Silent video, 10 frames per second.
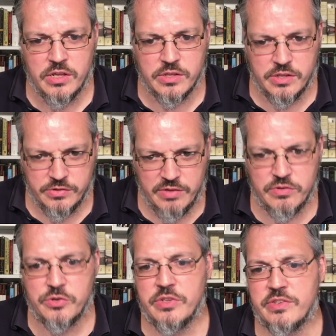
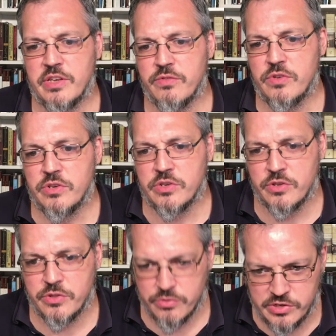1127 to
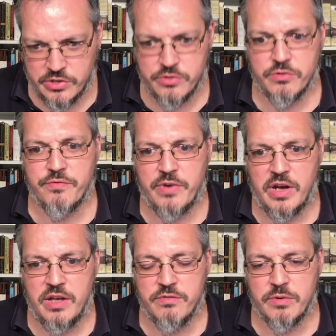
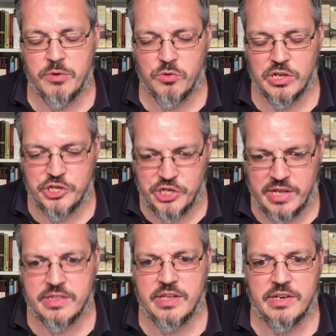1335, I might want to
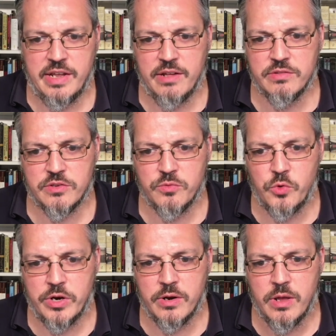jot that down
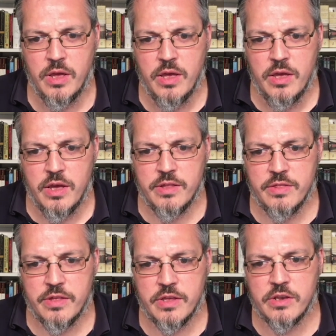somewhere, and
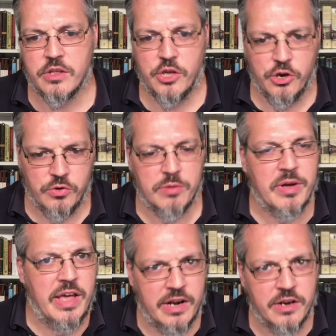then go into my
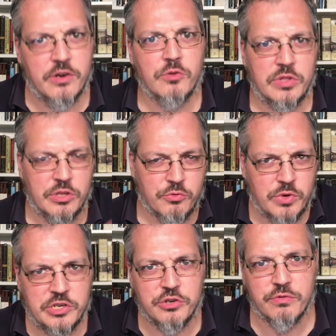editor with the
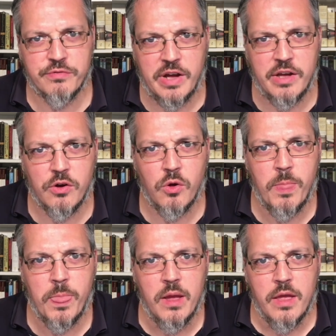original file
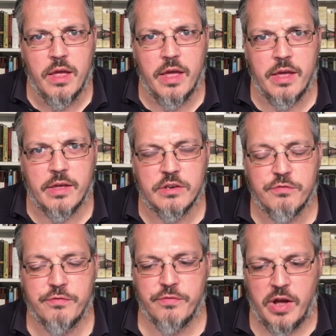and
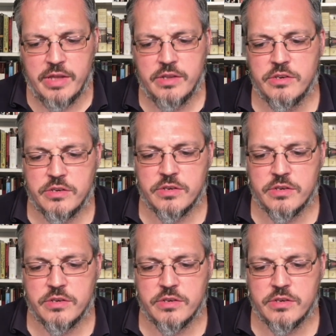find